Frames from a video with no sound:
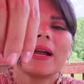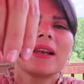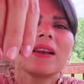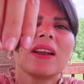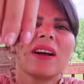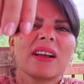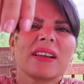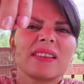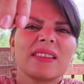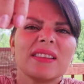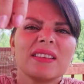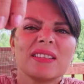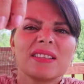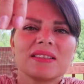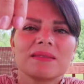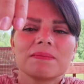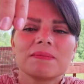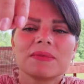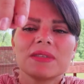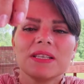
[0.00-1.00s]
I like this
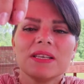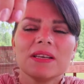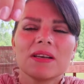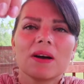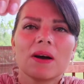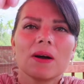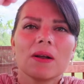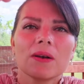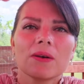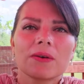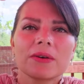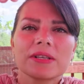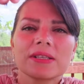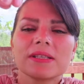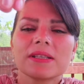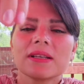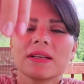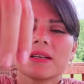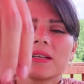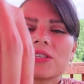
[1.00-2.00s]
tea color,
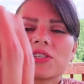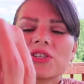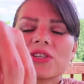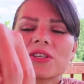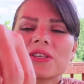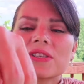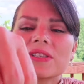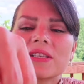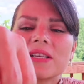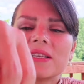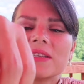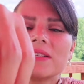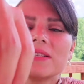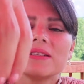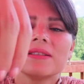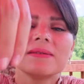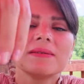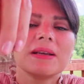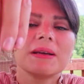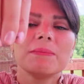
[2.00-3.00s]
is delicious
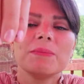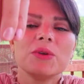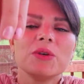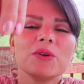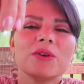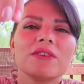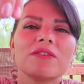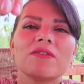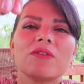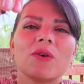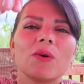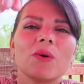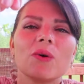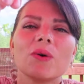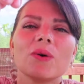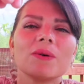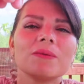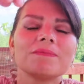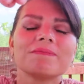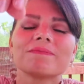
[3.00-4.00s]
and
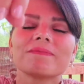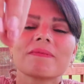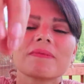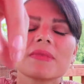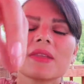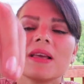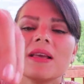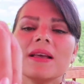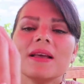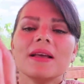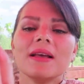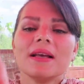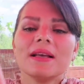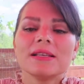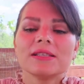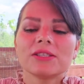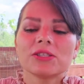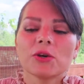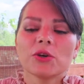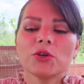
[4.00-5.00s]
beautiful.
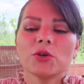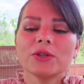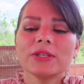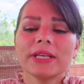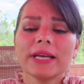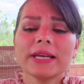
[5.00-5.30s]
So you